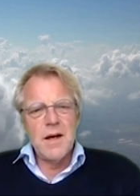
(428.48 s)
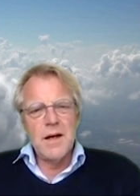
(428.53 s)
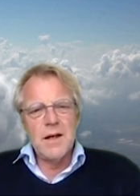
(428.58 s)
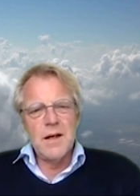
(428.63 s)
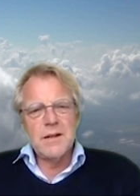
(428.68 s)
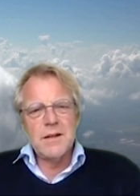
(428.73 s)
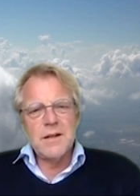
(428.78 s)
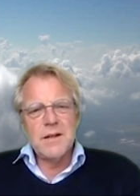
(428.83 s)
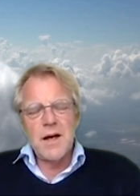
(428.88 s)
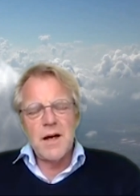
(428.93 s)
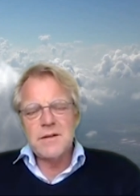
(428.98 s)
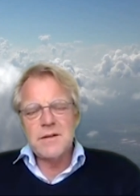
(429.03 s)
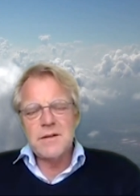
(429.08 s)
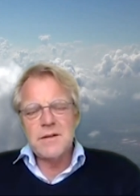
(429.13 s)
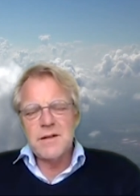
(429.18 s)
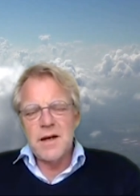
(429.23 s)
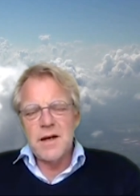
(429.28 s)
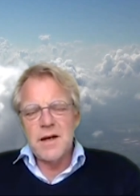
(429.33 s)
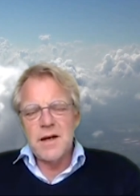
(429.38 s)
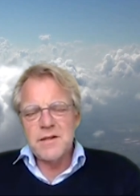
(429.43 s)
I,
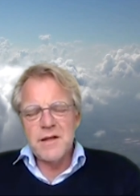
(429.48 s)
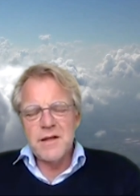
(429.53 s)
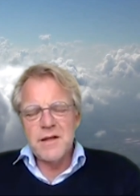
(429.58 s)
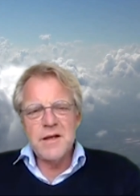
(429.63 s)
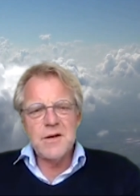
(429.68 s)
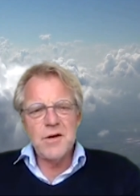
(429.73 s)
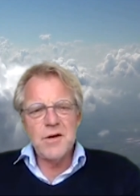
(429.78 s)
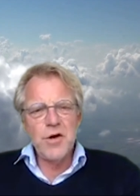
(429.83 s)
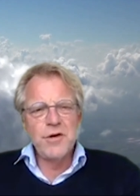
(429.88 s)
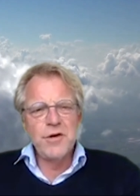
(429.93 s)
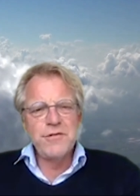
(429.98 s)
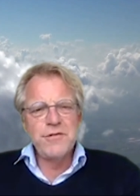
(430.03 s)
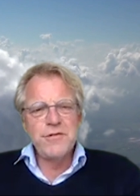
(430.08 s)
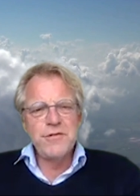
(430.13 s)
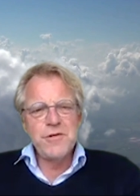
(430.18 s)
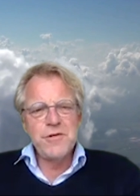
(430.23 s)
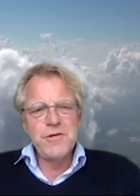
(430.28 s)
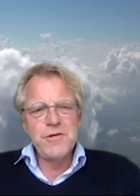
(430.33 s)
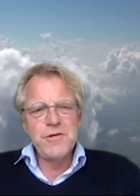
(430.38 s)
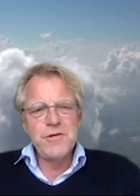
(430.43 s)
I think
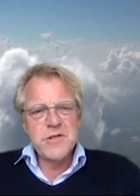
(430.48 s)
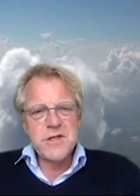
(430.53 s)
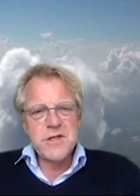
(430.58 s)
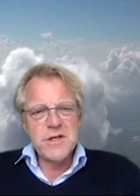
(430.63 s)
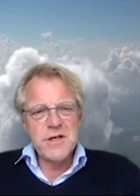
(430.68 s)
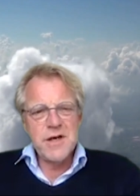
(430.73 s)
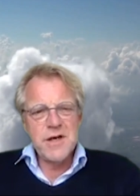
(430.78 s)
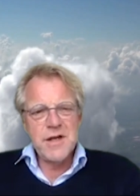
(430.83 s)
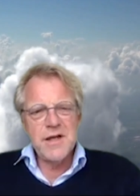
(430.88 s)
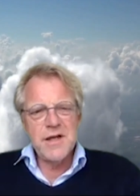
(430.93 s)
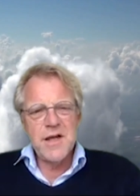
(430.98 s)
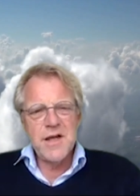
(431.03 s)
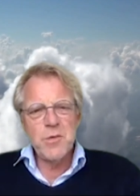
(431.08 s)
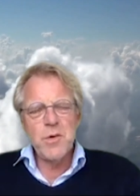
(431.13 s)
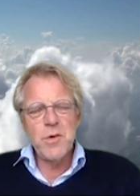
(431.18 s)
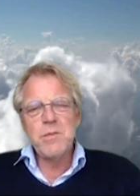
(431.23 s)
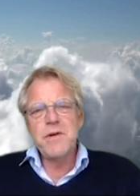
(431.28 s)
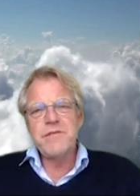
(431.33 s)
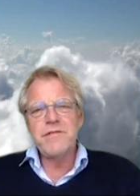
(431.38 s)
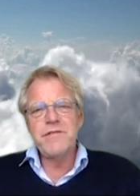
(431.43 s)
unfortunately it will be
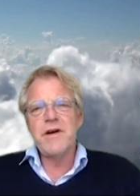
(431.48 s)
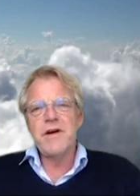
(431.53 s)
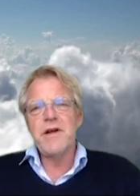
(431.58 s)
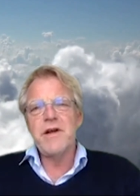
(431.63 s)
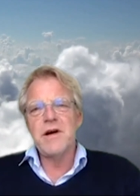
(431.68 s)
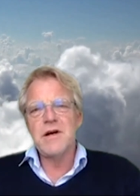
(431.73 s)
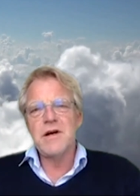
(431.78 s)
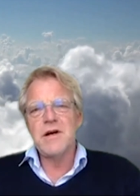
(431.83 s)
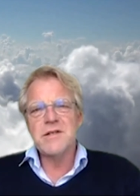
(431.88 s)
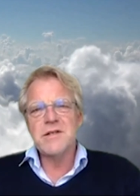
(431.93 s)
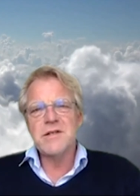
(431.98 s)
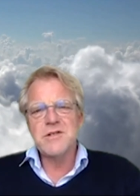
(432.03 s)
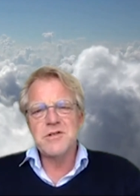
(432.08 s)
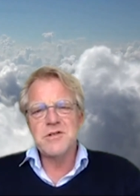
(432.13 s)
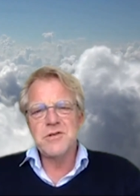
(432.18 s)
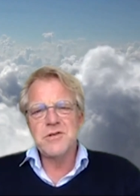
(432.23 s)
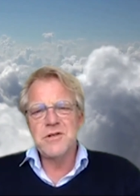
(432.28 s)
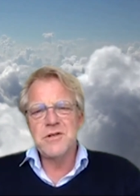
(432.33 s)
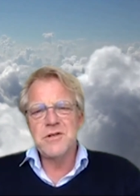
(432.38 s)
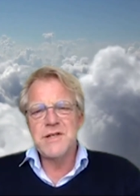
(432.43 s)
very hard
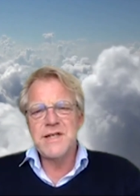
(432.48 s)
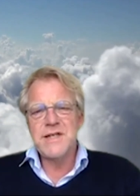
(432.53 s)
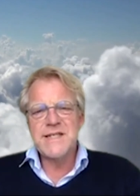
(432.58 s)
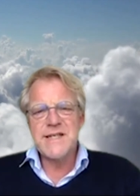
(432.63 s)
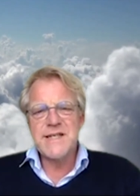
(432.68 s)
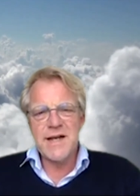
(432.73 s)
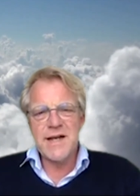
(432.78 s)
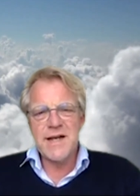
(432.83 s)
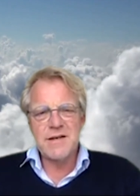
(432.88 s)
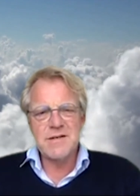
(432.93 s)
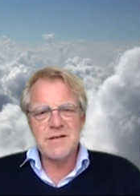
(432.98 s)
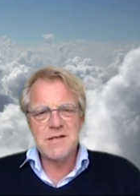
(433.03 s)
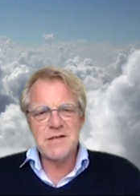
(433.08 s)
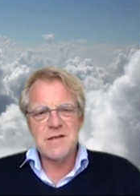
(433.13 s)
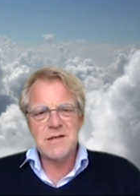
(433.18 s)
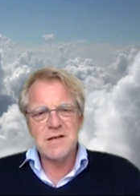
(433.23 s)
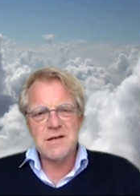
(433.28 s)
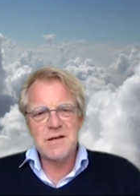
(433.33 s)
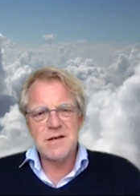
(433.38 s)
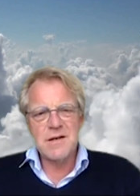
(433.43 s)
to detect
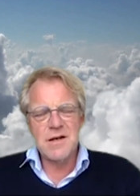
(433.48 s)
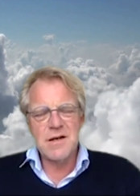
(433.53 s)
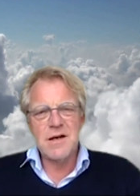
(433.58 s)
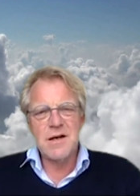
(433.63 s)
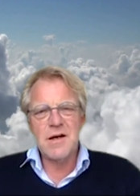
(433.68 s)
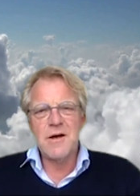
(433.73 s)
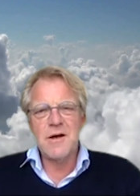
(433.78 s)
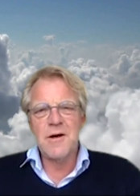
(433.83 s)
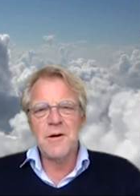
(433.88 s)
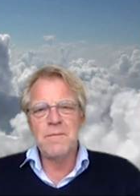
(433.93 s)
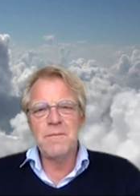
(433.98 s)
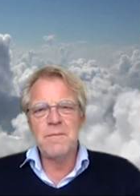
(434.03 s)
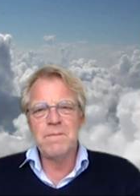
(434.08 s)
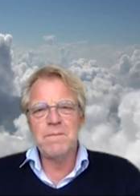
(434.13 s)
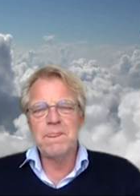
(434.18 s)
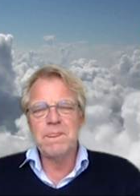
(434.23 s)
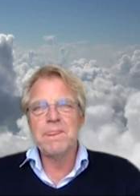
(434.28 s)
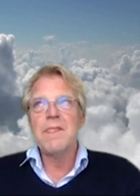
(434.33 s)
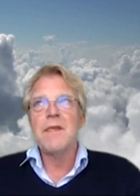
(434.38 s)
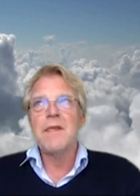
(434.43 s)
uh,
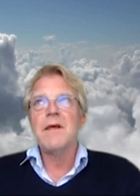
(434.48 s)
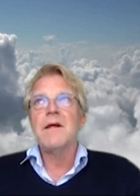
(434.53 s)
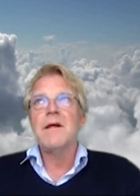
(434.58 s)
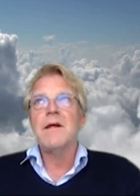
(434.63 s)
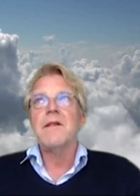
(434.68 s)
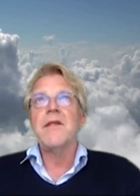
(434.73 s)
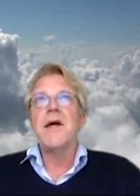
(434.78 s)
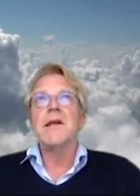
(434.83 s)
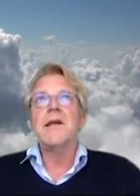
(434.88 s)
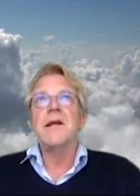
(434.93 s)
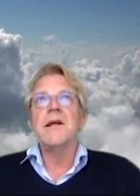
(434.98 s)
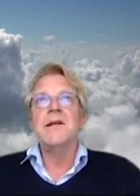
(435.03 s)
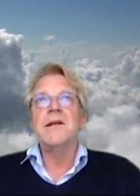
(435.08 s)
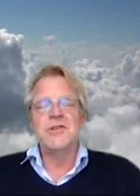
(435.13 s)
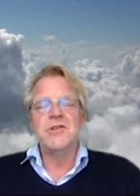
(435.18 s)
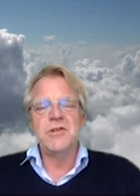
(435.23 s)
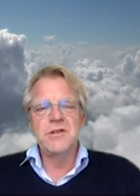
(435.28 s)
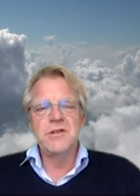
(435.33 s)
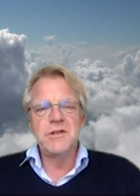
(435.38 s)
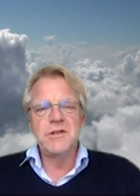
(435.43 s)
that
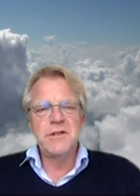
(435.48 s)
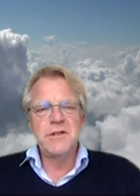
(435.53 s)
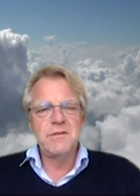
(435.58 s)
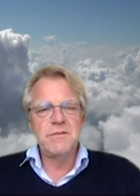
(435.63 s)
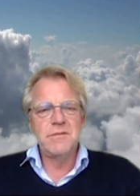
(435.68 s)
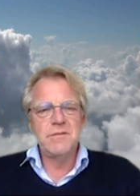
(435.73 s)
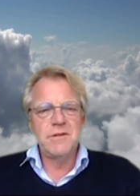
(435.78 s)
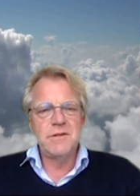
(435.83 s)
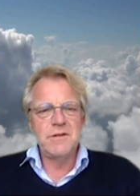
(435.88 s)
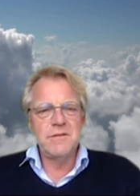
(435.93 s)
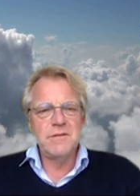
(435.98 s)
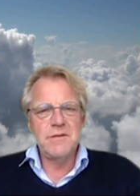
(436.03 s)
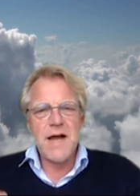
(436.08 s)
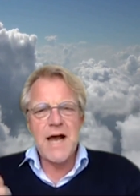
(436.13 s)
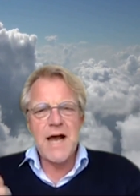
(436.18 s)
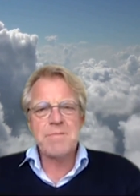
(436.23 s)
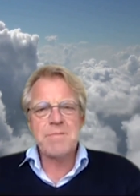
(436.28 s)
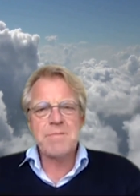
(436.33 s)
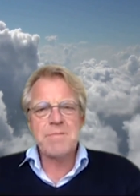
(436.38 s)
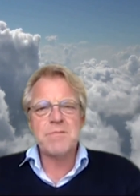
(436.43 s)
into the
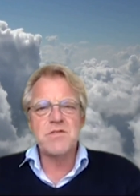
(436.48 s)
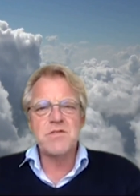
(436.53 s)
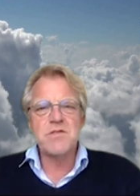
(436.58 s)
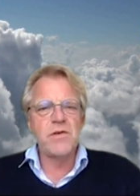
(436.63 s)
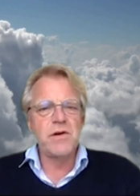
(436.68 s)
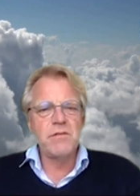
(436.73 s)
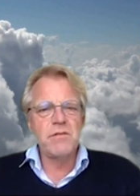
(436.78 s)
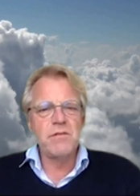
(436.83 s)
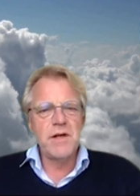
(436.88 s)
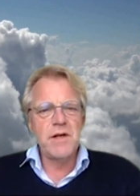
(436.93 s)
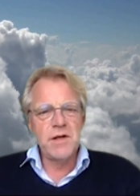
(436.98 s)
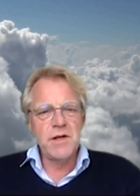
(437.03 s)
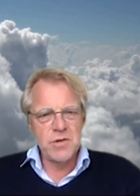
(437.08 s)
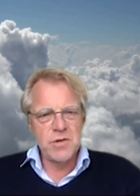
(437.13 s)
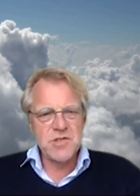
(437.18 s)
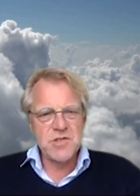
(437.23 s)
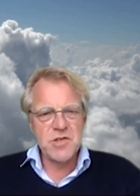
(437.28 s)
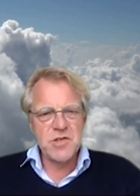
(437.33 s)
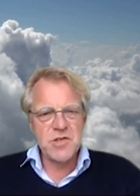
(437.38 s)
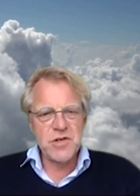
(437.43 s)
atmosphere, in the
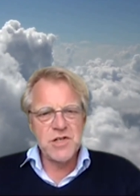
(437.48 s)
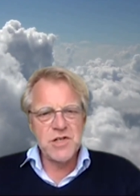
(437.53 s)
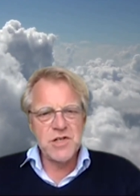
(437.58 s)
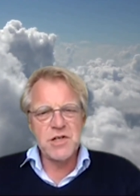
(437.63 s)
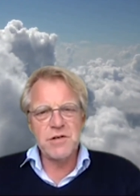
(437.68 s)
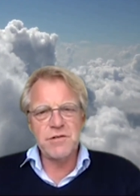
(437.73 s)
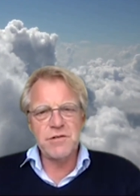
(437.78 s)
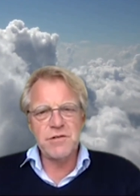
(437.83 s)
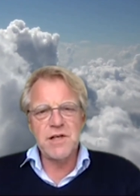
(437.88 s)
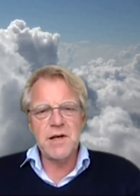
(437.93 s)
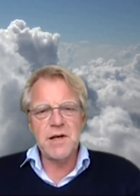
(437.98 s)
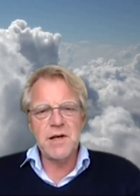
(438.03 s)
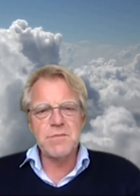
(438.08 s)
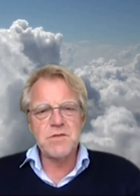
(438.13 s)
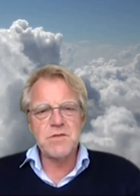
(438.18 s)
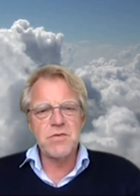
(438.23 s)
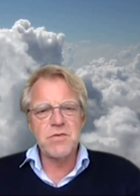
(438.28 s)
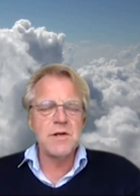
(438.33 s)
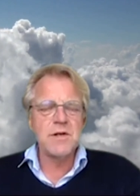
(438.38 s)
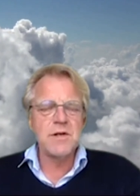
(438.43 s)
concentration of the
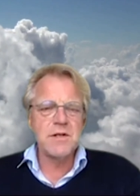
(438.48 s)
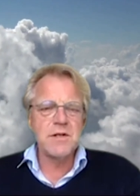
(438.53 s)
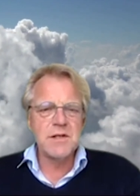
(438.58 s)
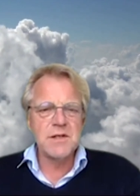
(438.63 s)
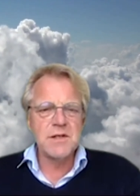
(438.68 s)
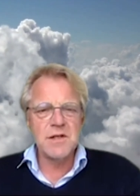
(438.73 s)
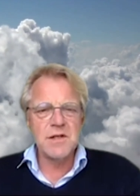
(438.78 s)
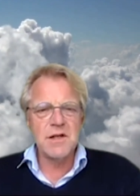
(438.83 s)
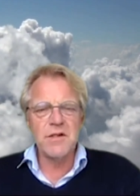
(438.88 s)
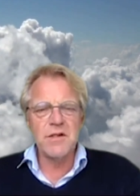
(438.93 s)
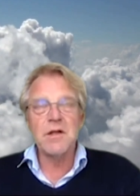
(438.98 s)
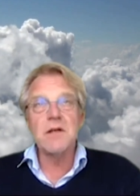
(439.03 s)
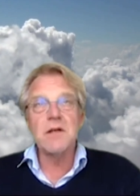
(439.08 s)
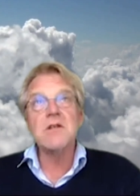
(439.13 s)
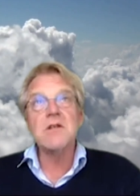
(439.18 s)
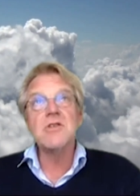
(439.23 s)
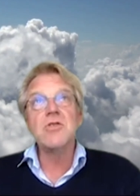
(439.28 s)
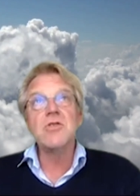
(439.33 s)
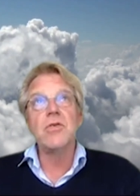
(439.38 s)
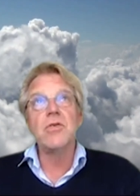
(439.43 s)
atmosphere. Uh, uh,
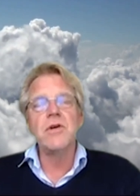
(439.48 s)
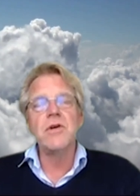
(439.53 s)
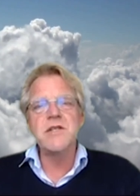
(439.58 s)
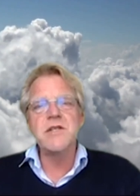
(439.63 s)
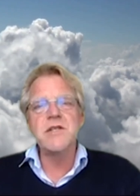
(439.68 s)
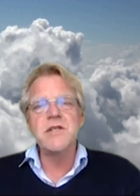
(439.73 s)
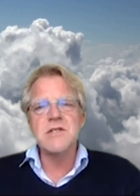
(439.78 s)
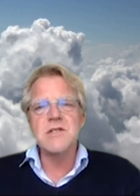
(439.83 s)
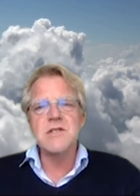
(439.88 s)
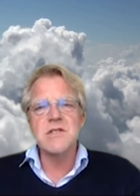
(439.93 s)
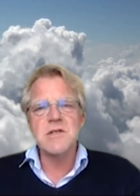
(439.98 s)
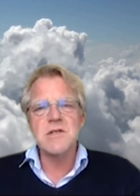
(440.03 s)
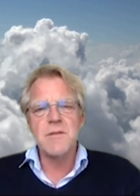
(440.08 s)
two reasons